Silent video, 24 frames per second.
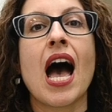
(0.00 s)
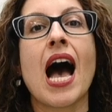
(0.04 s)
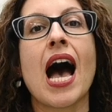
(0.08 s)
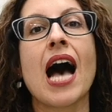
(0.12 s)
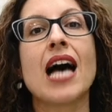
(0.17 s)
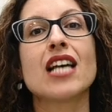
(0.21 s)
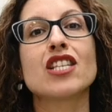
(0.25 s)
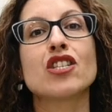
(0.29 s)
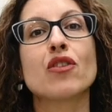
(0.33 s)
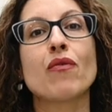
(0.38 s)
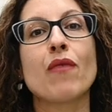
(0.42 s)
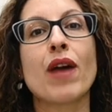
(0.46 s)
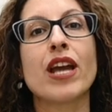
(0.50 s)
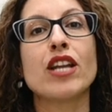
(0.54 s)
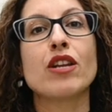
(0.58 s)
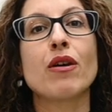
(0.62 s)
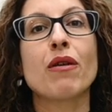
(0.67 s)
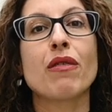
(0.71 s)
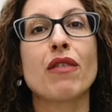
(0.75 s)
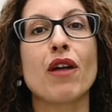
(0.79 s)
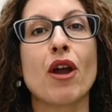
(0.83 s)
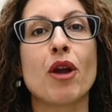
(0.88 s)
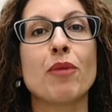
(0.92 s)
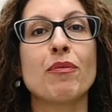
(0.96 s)
As a
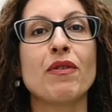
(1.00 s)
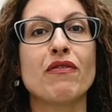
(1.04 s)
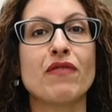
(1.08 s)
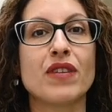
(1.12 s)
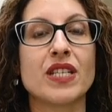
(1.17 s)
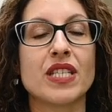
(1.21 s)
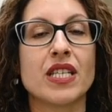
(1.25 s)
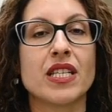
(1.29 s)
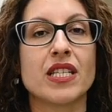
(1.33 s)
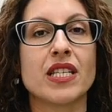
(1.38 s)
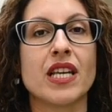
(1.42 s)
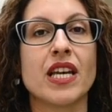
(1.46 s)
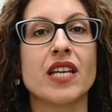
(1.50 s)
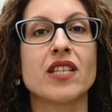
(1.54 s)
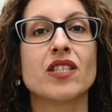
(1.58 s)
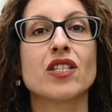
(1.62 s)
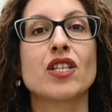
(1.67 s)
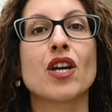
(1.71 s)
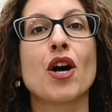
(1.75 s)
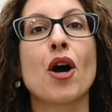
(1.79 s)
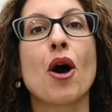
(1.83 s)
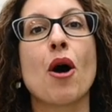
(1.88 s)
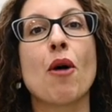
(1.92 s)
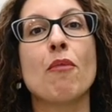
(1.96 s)
radiotherapy physicist,
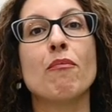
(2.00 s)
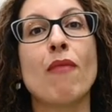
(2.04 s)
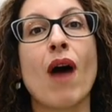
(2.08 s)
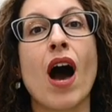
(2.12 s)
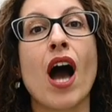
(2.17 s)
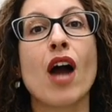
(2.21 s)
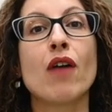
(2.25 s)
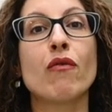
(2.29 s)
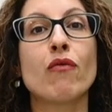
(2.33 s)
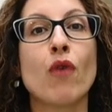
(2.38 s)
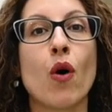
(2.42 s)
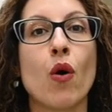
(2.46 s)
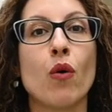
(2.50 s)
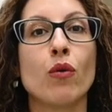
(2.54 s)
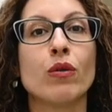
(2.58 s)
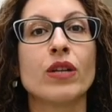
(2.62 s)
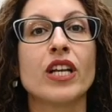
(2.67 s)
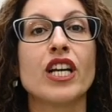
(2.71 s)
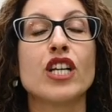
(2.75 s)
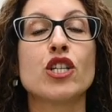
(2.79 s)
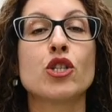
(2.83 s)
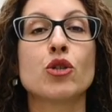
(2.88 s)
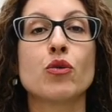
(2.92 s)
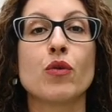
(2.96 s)
my role
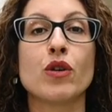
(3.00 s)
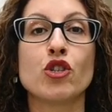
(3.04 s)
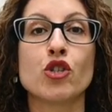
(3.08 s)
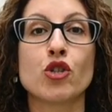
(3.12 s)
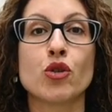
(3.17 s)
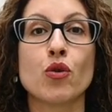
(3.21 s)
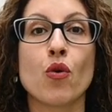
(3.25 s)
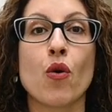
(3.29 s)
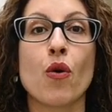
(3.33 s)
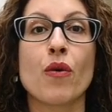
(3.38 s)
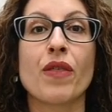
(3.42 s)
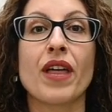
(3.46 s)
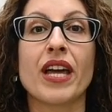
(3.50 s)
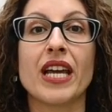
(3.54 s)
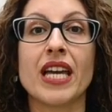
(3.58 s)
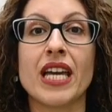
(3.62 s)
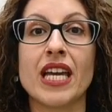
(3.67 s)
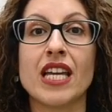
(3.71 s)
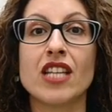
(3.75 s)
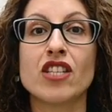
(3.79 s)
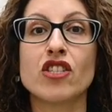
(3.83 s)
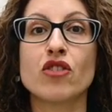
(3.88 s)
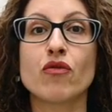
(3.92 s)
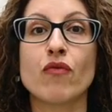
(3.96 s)
is to ensure that
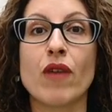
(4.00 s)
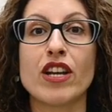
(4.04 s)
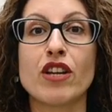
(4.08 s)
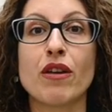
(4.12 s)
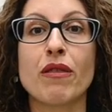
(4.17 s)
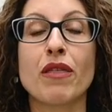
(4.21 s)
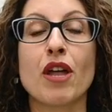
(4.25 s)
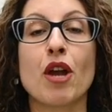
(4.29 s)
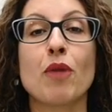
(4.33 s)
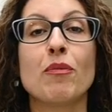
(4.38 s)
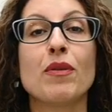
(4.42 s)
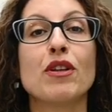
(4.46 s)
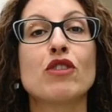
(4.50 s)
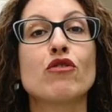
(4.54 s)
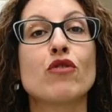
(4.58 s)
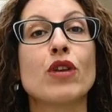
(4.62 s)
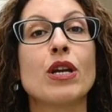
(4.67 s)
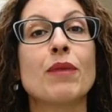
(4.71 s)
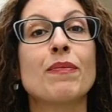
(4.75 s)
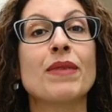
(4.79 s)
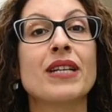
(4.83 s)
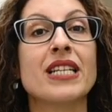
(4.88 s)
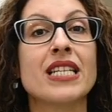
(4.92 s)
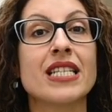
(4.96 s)
each radiotherapy
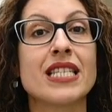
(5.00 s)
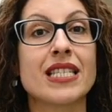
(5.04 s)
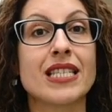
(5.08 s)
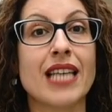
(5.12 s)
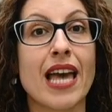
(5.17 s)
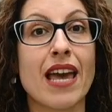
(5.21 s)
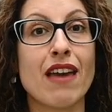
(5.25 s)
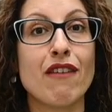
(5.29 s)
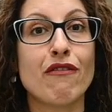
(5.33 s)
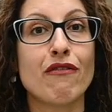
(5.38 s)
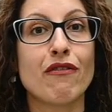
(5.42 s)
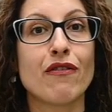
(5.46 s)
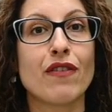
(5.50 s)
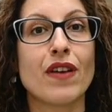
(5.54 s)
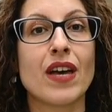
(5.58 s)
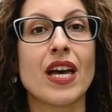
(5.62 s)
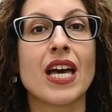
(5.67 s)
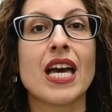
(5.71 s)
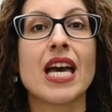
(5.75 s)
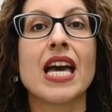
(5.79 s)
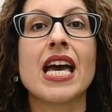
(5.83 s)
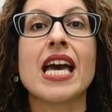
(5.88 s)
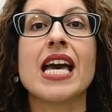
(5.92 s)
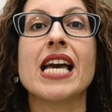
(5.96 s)
treatment is safe,
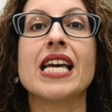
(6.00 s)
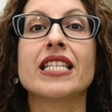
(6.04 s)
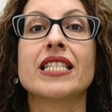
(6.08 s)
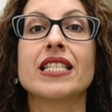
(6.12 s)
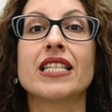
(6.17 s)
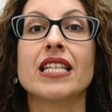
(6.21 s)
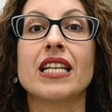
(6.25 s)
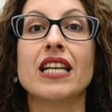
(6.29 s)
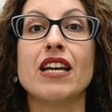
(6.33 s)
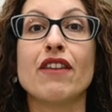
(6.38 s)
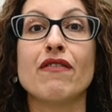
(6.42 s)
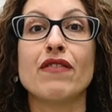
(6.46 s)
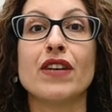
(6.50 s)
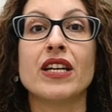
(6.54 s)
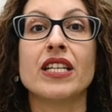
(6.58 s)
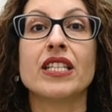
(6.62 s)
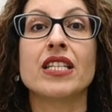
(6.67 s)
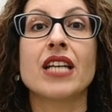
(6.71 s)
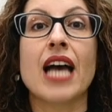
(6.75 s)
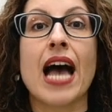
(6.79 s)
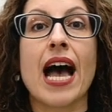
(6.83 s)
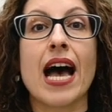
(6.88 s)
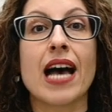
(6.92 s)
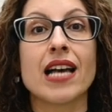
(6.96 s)
is delivered
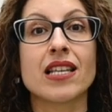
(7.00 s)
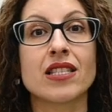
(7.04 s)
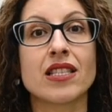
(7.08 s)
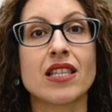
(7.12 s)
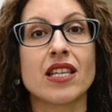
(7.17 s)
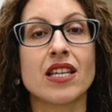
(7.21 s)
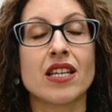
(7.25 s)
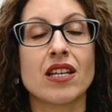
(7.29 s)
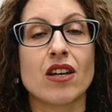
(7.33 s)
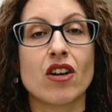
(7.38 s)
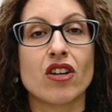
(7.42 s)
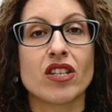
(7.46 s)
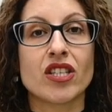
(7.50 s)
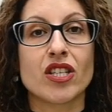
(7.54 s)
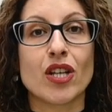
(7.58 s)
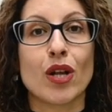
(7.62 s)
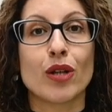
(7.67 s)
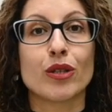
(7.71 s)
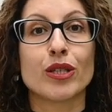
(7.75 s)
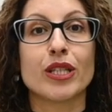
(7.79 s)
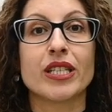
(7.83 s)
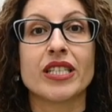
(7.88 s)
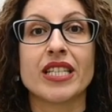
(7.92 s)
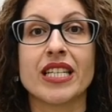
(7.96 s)
as the
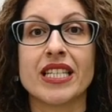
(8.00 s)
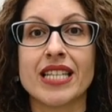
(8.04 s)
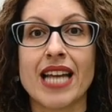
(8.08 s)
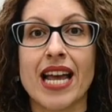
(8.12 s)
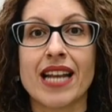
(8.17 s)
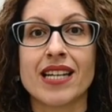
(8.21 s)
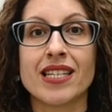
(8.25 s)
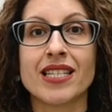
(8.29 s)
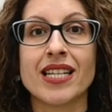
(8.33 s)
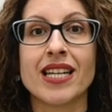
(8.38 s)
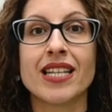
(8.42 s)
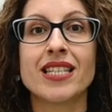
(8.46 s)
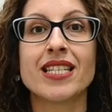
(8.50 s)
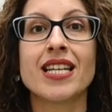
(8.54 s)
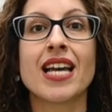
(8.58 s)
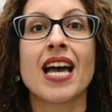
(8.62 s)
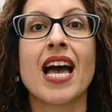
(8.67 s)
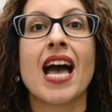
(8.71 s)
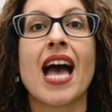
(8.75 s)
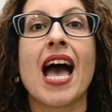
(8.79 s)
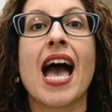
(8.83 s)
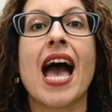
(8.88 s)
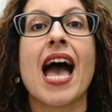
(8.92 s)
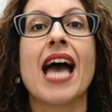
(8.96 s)
consultant intended,
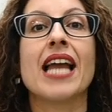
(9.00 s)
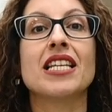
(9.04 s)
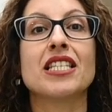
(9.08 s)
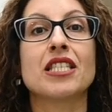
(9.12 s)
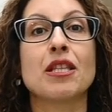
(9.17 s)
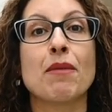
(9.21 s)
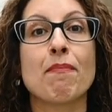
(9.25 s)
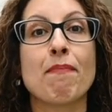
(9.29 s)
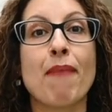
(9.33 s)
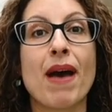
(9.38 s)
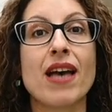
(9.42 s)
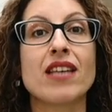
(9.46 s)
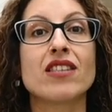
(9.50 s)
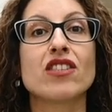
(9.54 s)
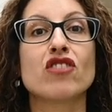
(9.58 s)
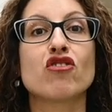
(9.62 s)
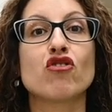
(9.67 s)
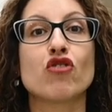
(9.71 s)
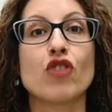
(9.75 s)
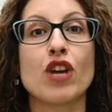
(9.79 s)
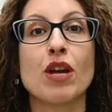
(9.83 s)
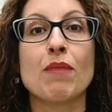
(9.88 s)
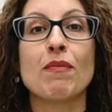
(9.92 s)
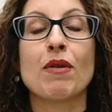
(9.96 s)
and is the best
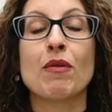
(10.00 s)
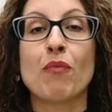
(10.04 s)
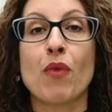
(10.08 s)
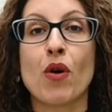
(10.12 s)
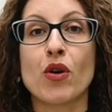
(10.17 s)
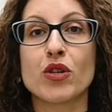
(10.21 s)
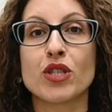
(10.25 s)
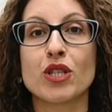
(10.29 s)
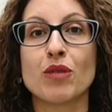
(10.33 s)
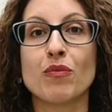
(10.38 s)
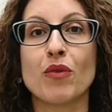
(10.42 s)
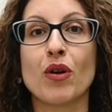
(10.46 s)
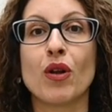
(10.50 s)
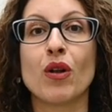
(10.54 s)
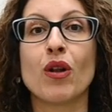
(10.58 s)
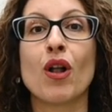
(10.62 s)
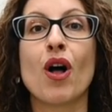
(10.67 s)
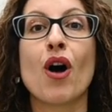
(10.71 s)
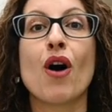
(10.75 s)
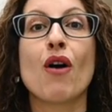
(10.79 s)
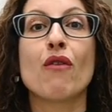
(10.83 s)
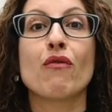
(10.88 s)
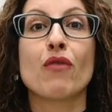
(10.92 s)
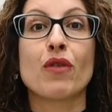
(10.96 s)
treatment possible
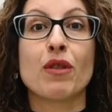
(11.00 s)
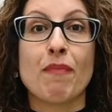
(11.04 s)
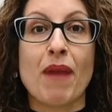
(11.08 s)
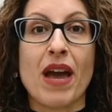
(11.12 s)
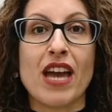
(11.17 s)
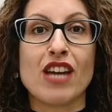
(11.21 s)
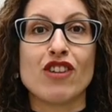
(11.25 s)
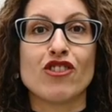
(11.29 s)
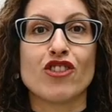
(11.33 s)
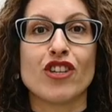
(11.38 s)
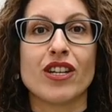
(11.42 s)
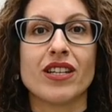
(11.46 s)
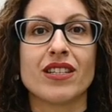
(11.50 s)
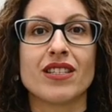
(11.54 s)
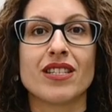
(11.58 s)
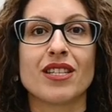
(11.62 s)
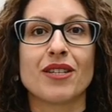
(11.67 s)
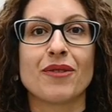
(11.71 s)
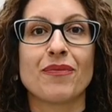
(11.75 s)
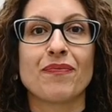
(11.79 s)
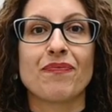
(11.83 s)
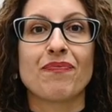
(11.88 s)
for the patient.